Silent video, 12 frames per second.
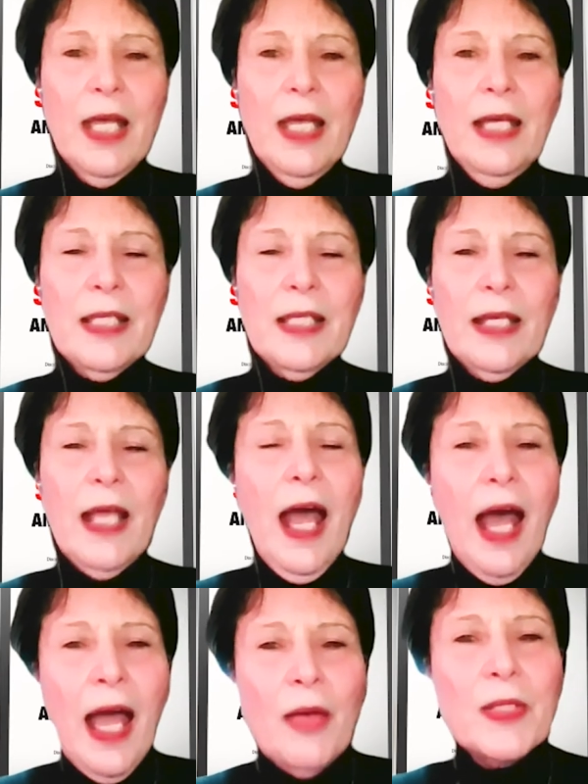It's like
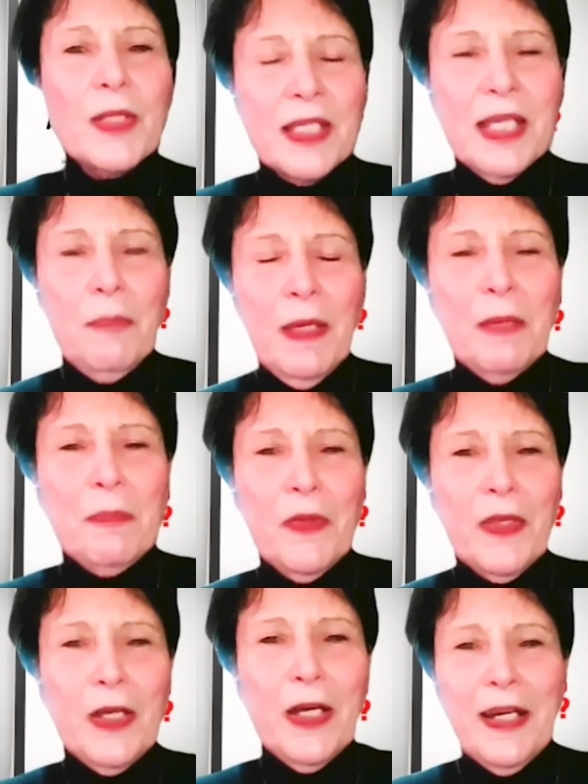I would see people
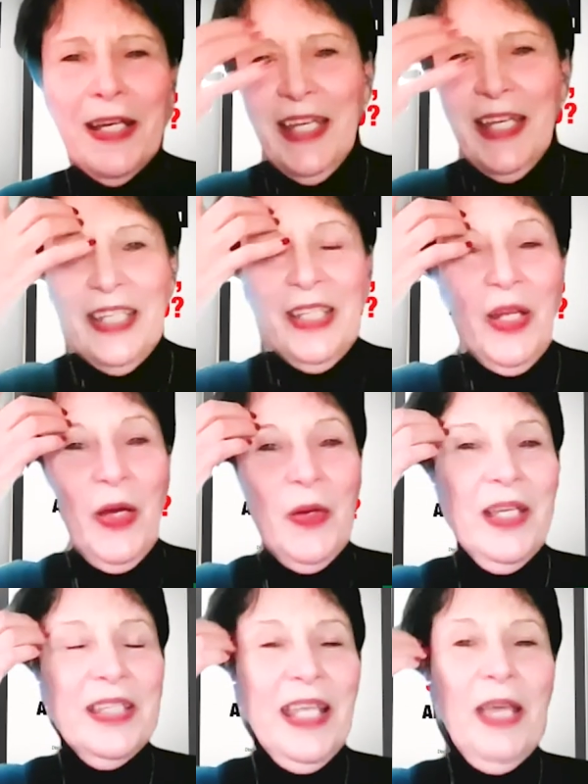there, you know,
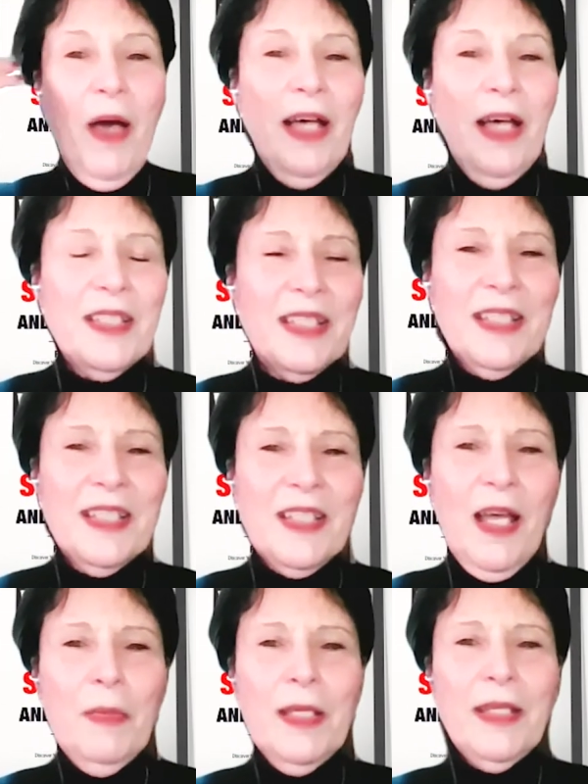and they all
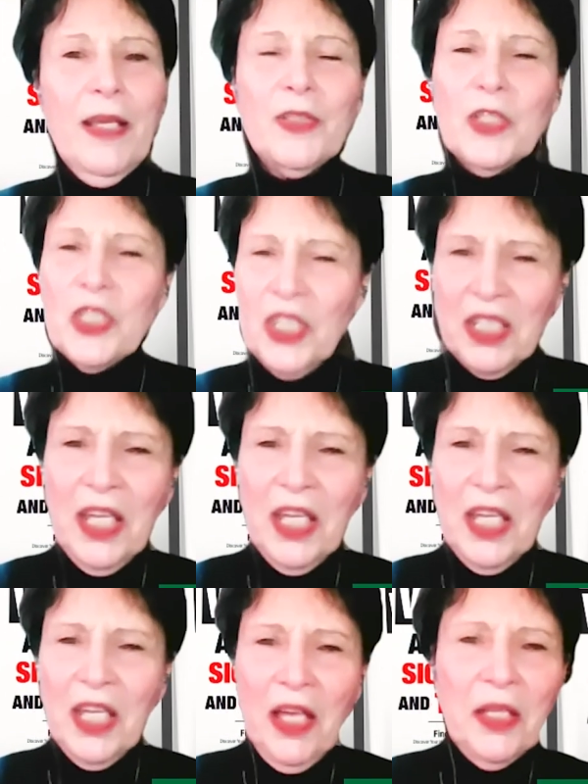saw me. And they go, "Did she
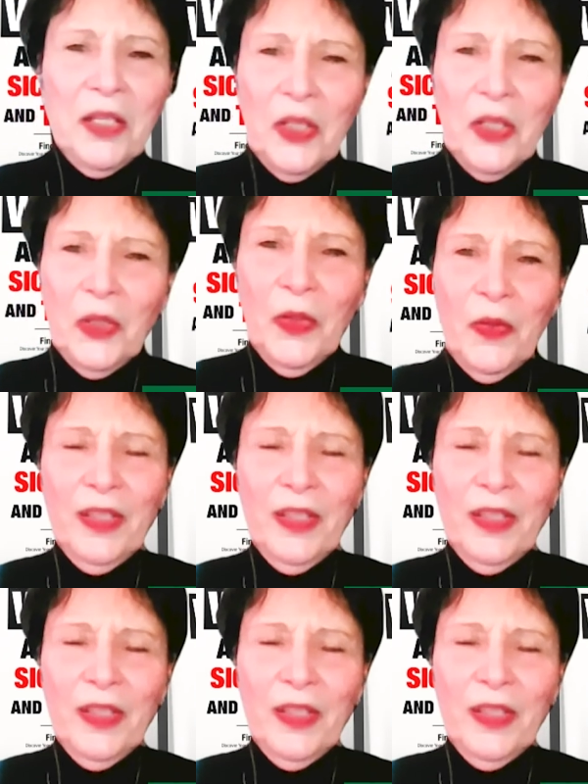tell you to do?"